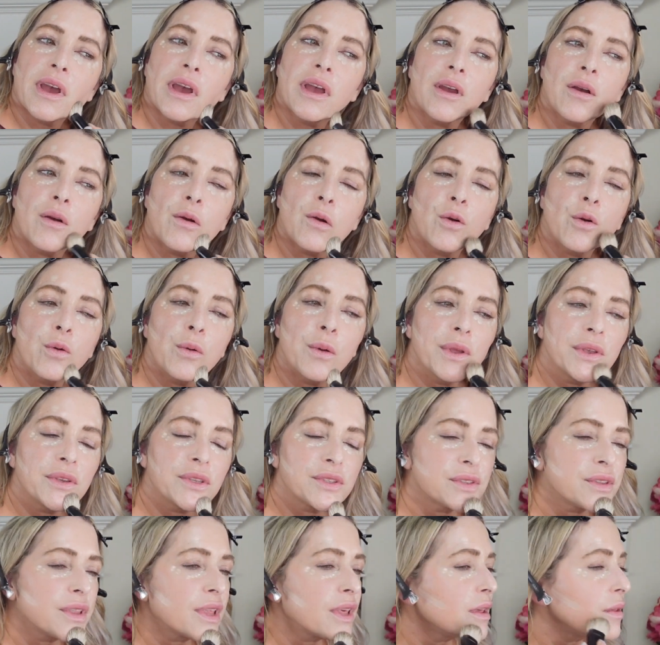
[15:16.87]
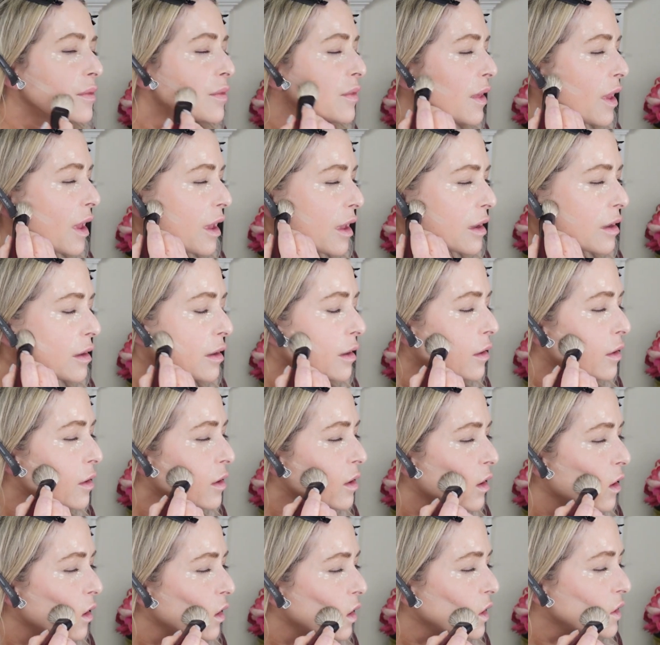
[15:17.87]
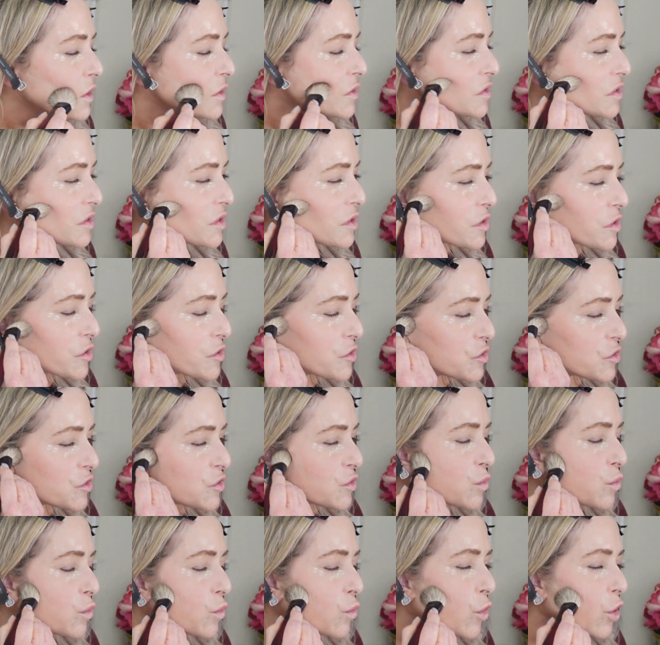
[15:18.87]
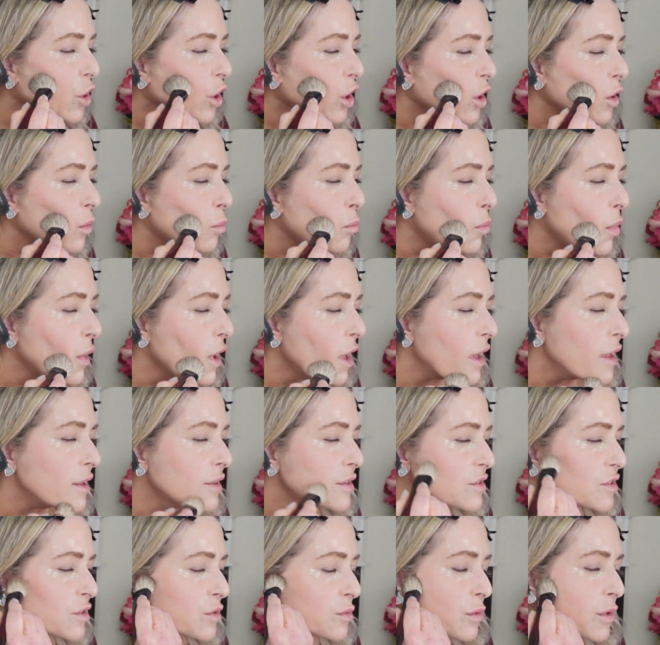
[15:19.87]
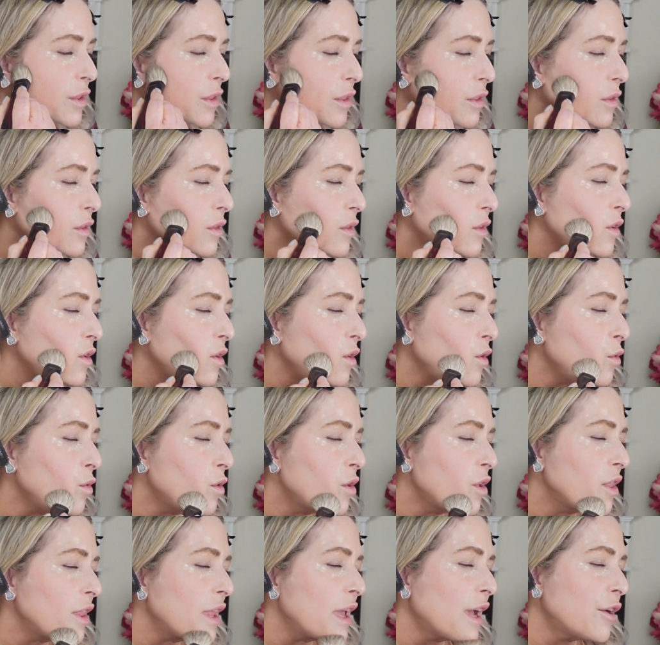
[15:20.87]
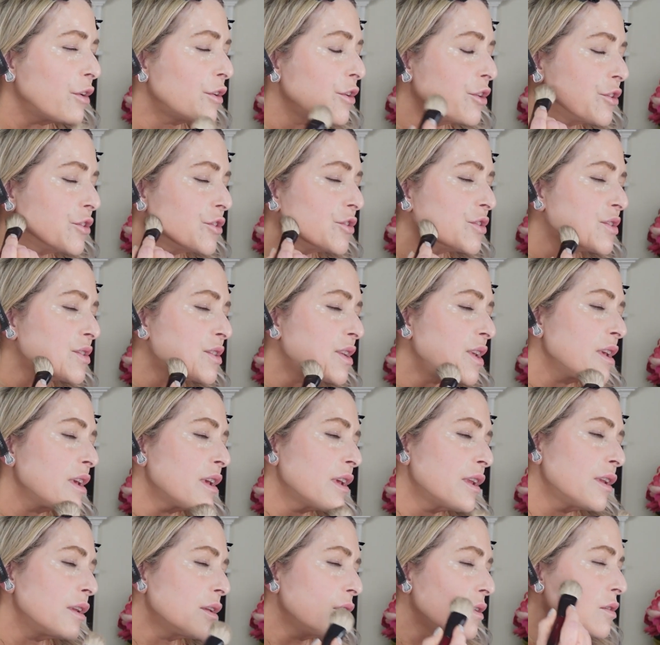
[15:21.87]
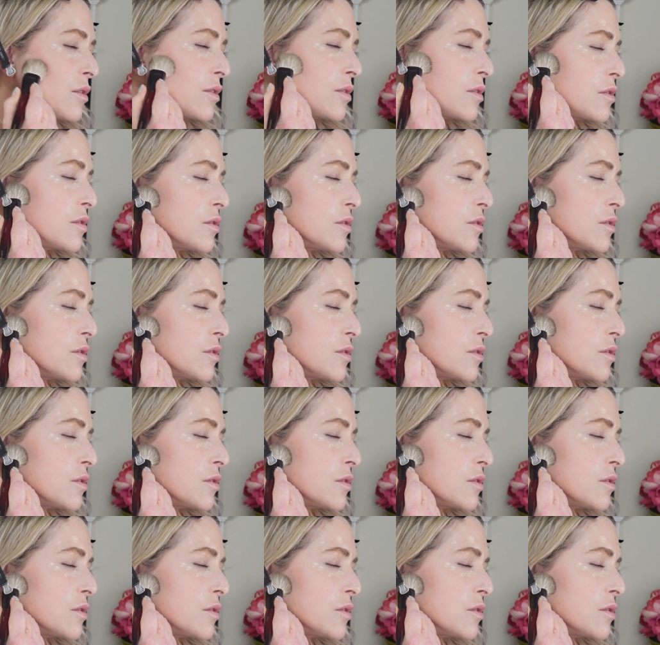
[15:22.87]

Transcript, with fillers: I always think that concealers work best when you allow your skin